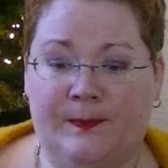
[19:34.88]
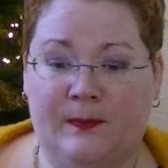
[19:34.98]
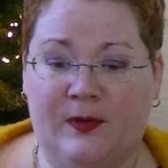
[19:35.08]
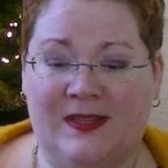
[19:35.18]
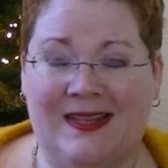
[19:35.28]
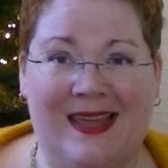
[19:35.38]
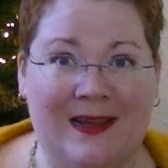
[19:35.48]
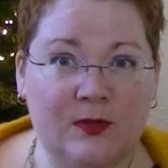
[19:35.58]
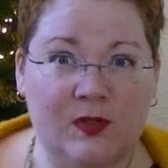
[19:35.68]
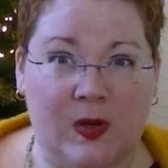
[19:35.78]
With
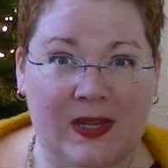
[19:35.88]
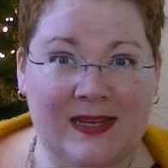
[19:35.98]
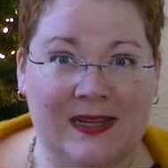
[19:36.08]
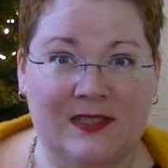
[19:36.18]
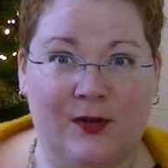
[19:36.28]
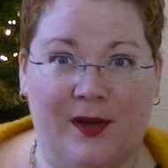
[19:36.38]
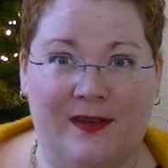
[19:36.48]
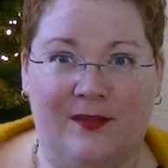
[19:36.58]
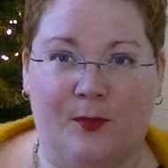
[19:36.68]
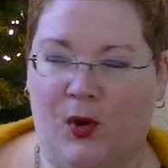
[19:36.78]
clouds on it. I saw it
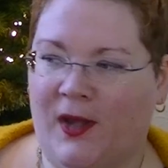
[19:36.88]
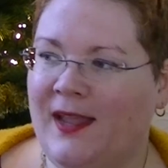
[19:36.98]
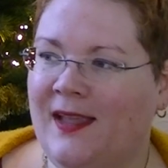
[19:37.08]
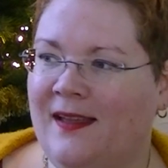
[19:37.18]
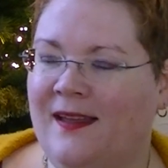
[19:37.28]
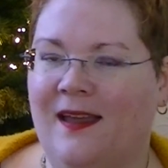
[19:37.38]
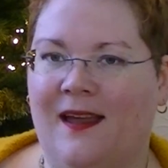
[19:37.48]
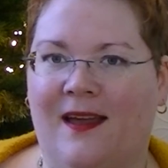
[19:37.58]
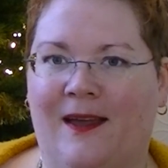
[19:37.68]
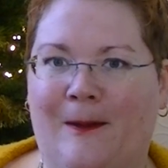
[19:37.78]
this morning.
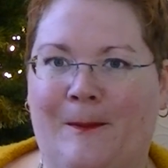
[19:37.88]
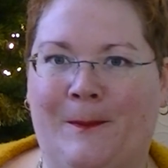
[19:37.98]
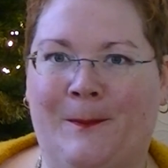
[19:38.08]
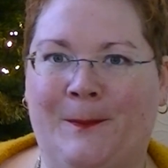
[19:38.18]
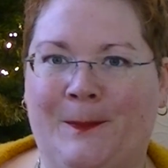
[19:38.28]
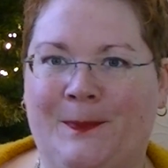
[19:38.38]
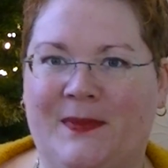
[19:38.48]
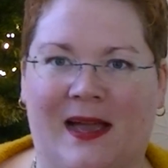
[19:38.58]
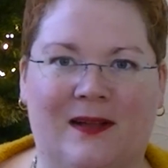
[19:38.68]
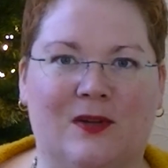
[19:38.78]

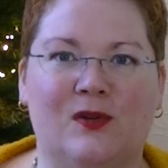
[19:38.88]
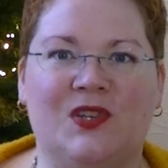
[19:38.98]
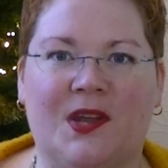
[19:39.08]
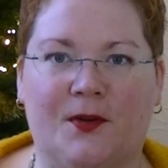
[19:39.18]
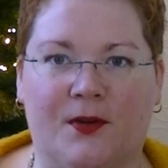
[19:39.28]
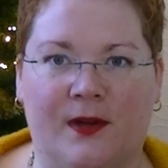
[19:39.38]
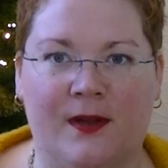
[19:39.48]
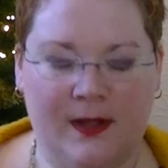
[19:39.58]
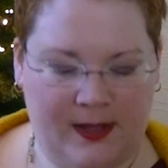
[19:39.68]
Yeah, go check her.